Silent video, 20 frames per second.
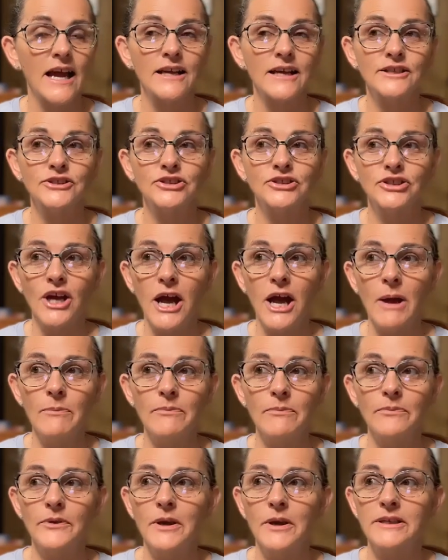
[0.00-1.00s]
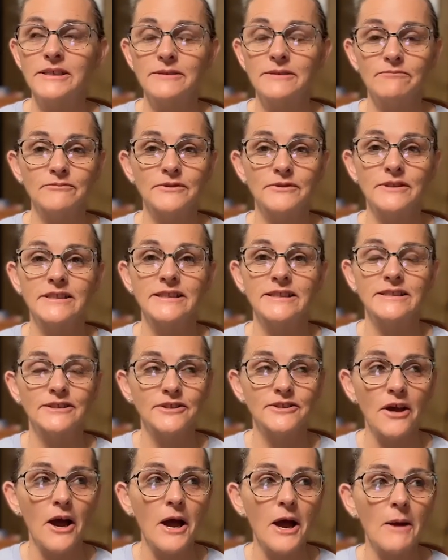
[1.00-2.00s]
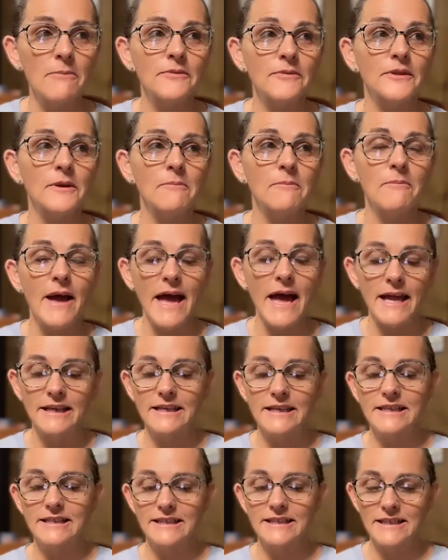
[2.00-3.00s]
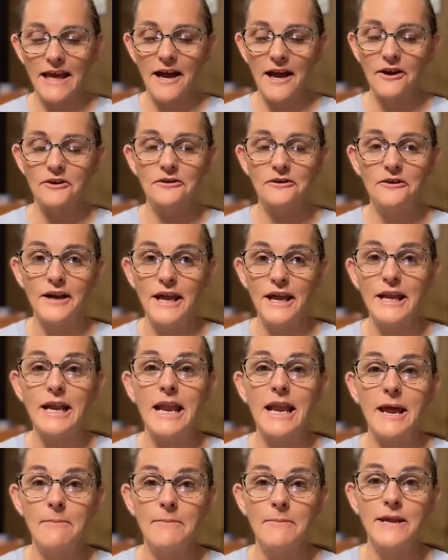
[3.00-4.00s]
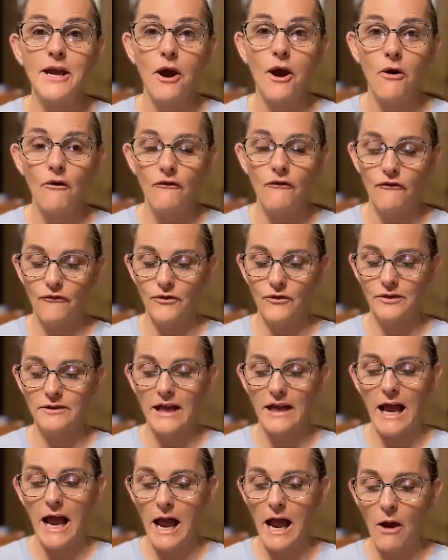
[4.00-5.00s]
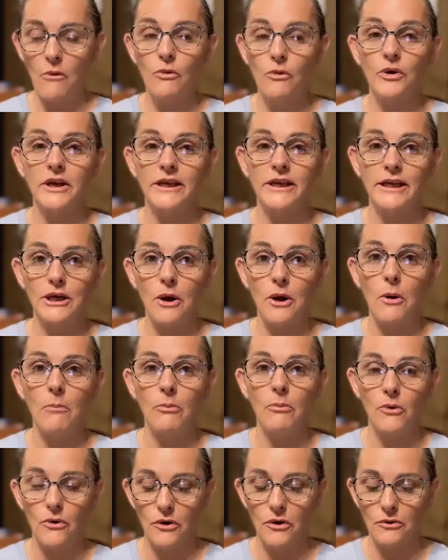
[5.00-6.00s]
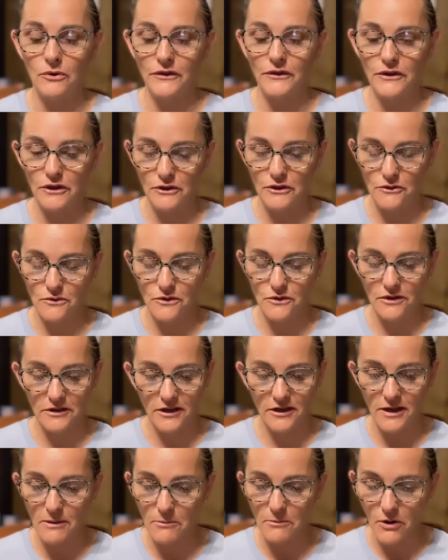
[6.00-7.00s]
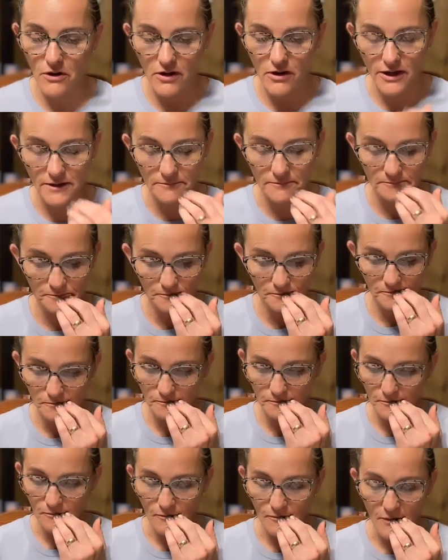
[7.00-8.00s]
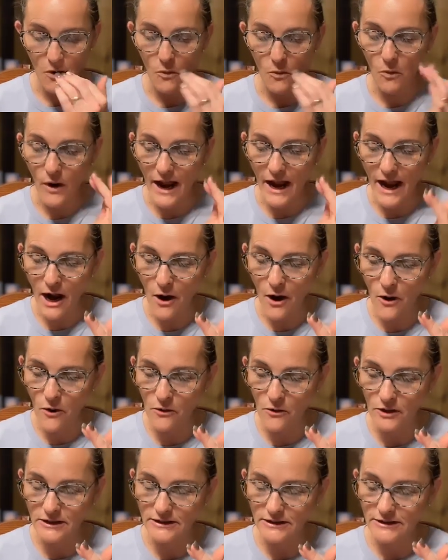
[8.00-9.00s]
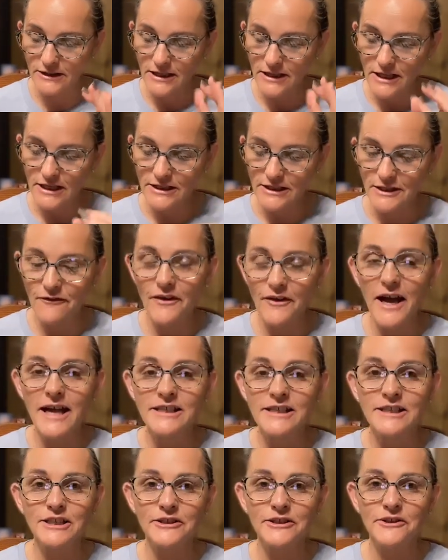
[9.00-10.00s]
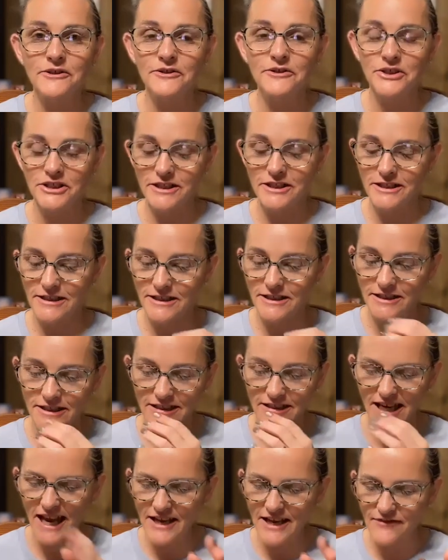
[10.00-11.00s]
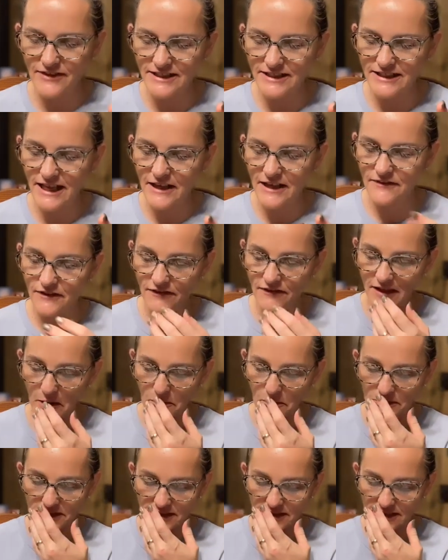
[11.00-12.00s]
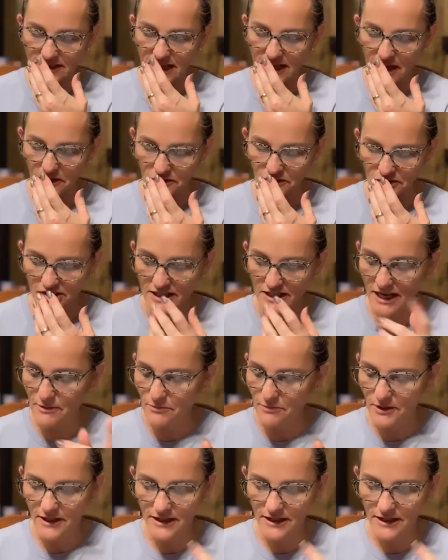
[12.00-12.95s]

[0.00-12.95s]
Like, stop the stop the madness cycle and let me off. I want to get on board with the Lord. Come on. Wow. Divine Solutions. Did I even say that that was the title today?